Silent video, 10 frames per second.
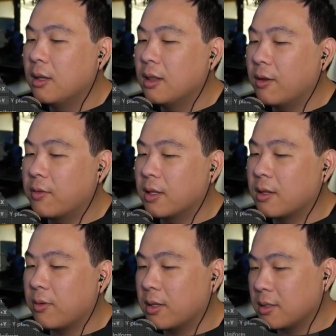Left click,
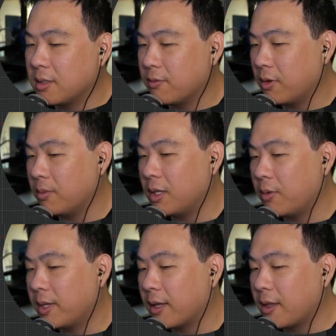then right click to confirm. Now
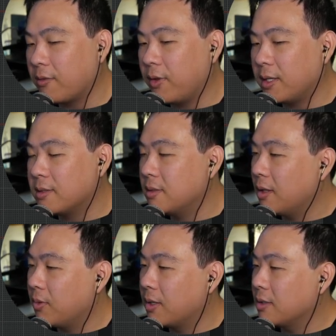we got that face
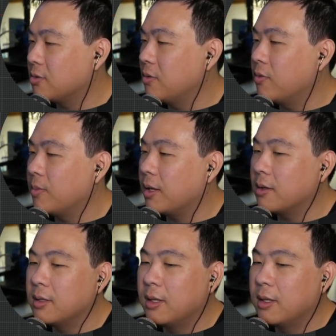that we can extrude from now.